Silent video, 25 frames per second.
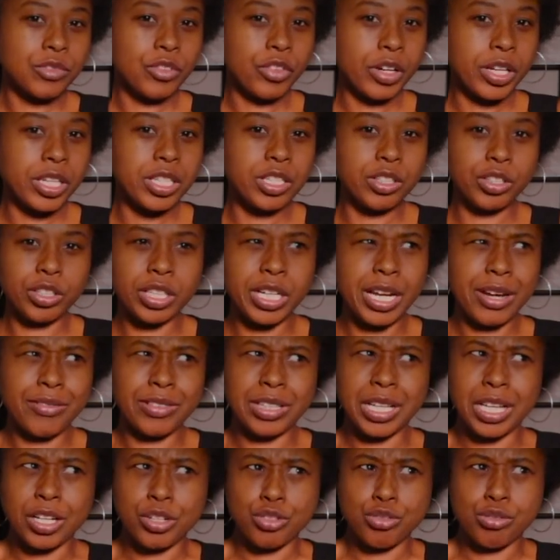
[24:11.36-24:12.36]
Right? You're going to have a
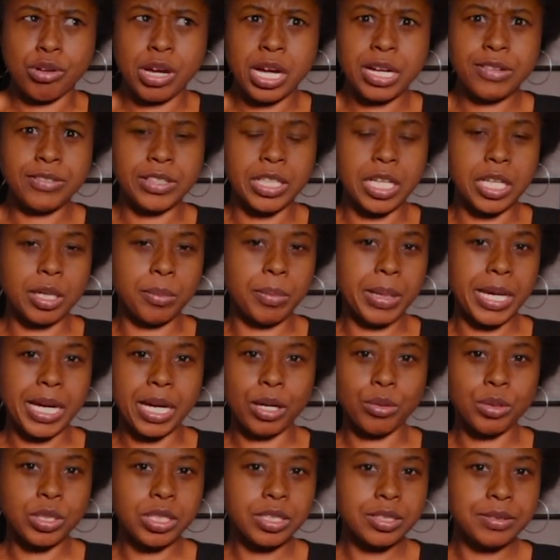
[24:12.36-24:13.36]
lot of drive, a lot of
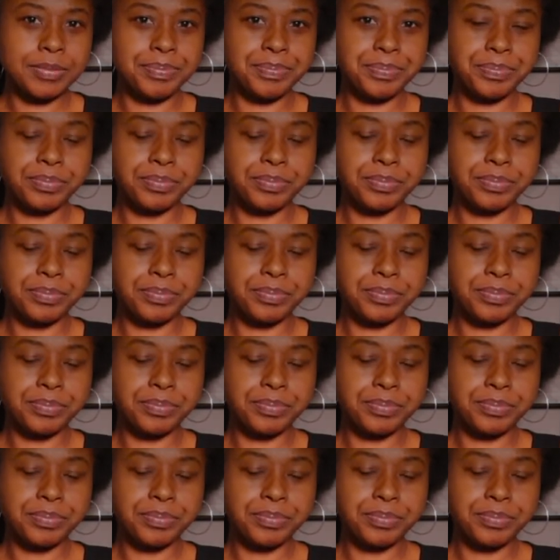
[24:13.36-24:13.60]
power.